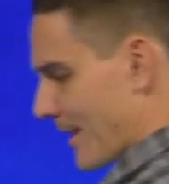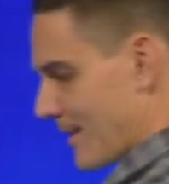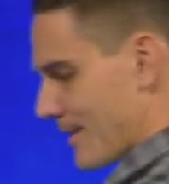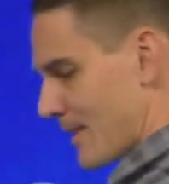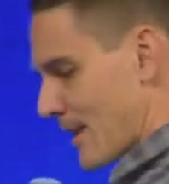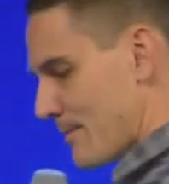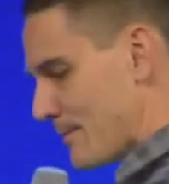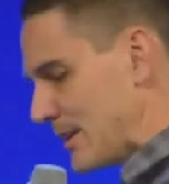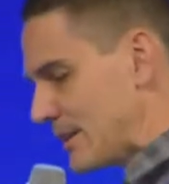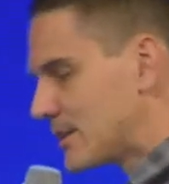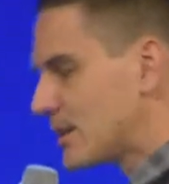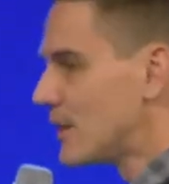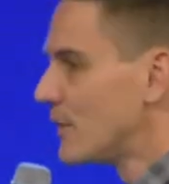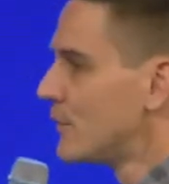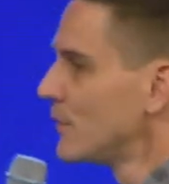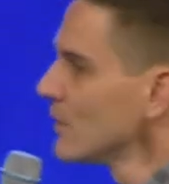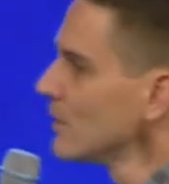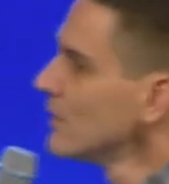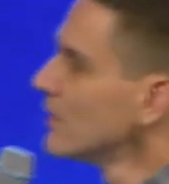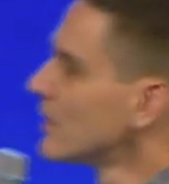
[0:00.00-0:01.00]
That means that if
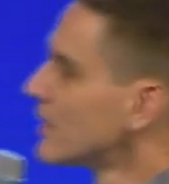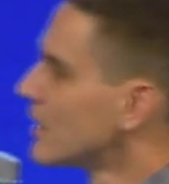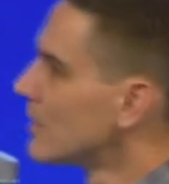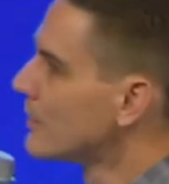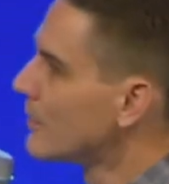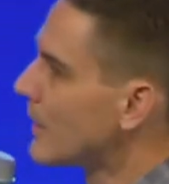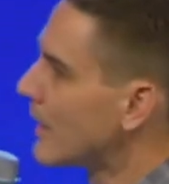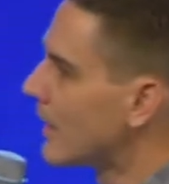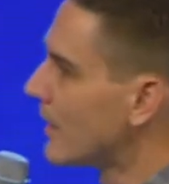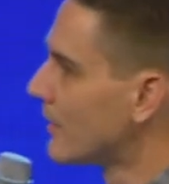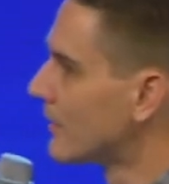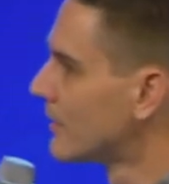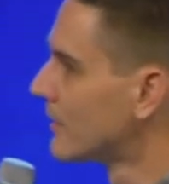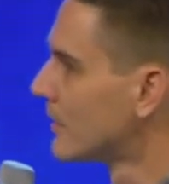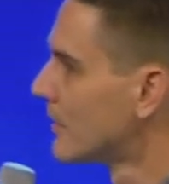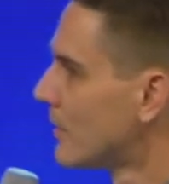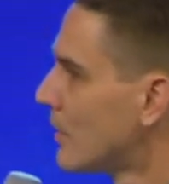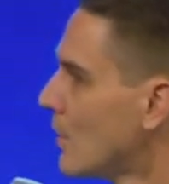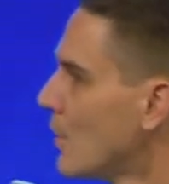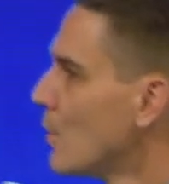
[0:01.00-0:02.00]
you're looking around,
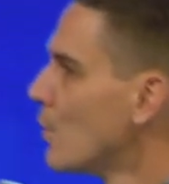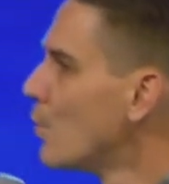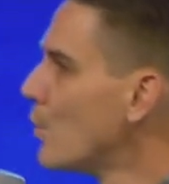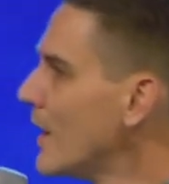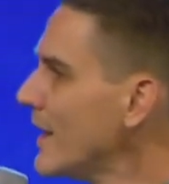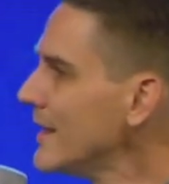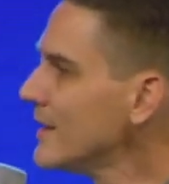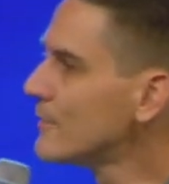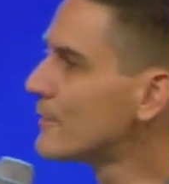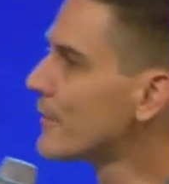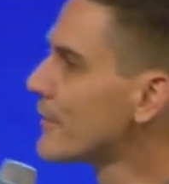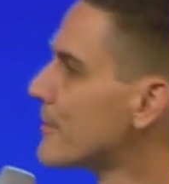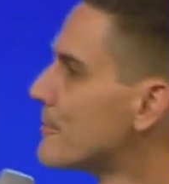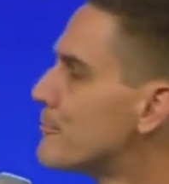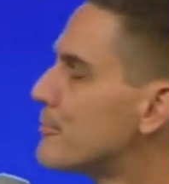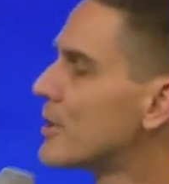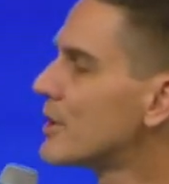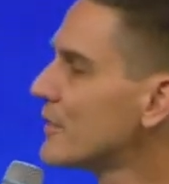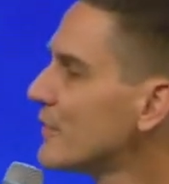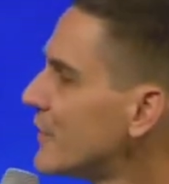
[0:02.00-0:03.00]
waiting for the
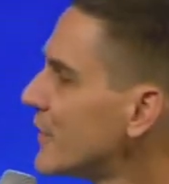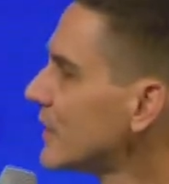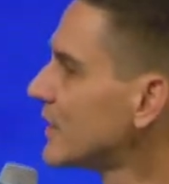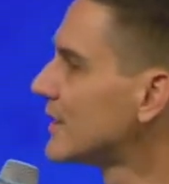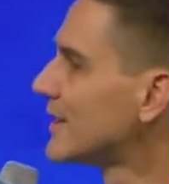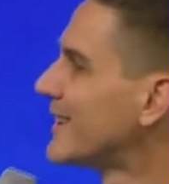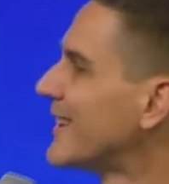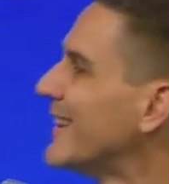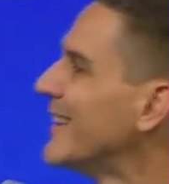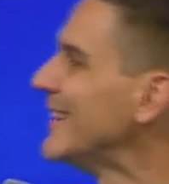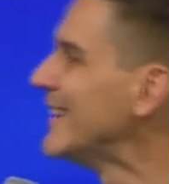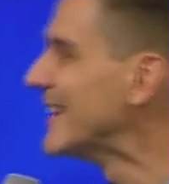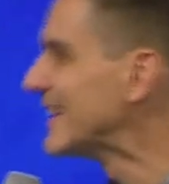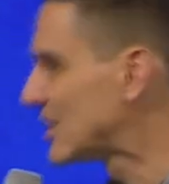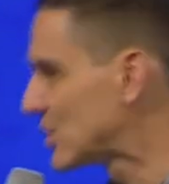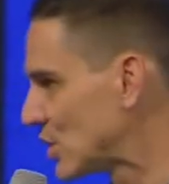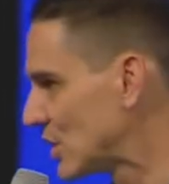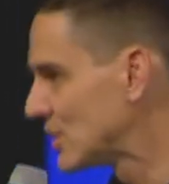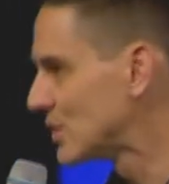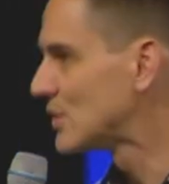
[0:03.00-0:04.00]
perfect
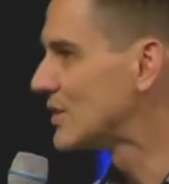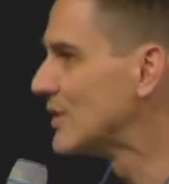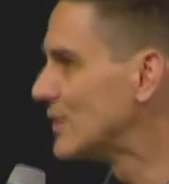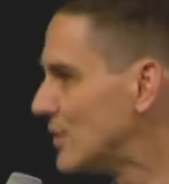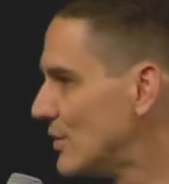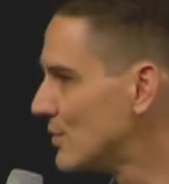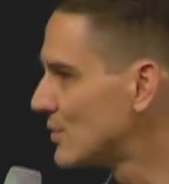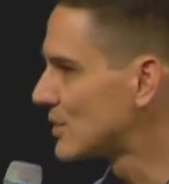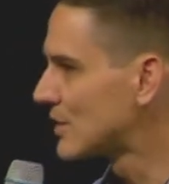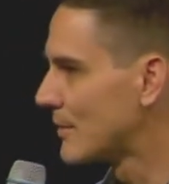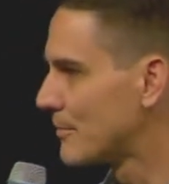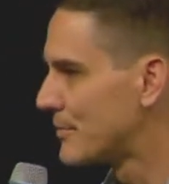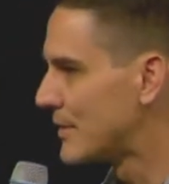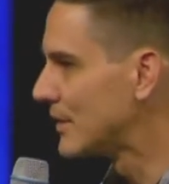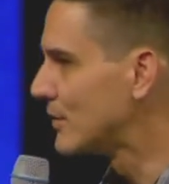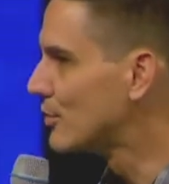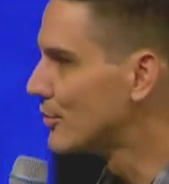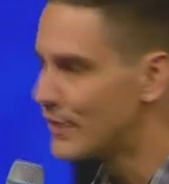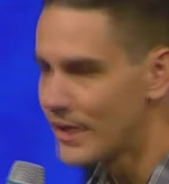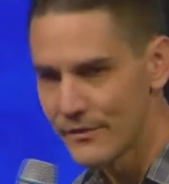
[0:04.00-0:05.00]
conditions to do something,
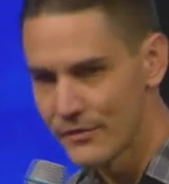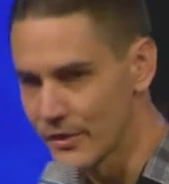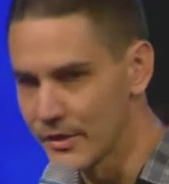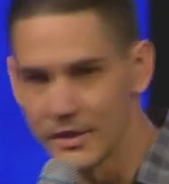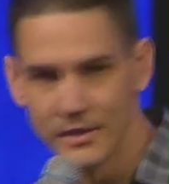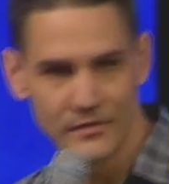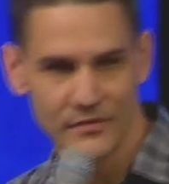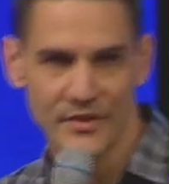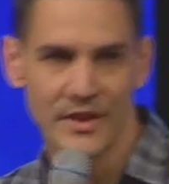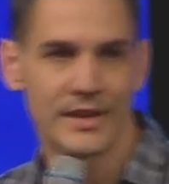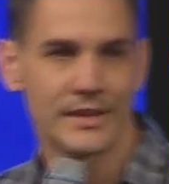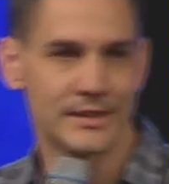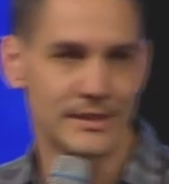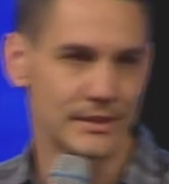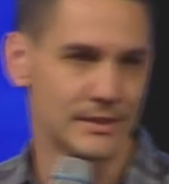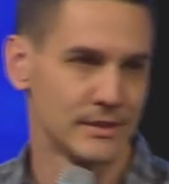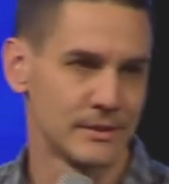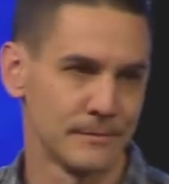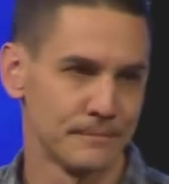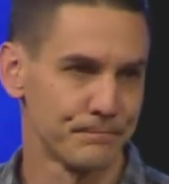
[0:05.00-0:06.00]
you're never going to find
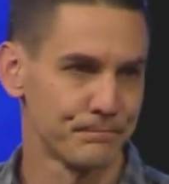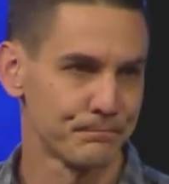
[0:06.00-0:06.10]
it.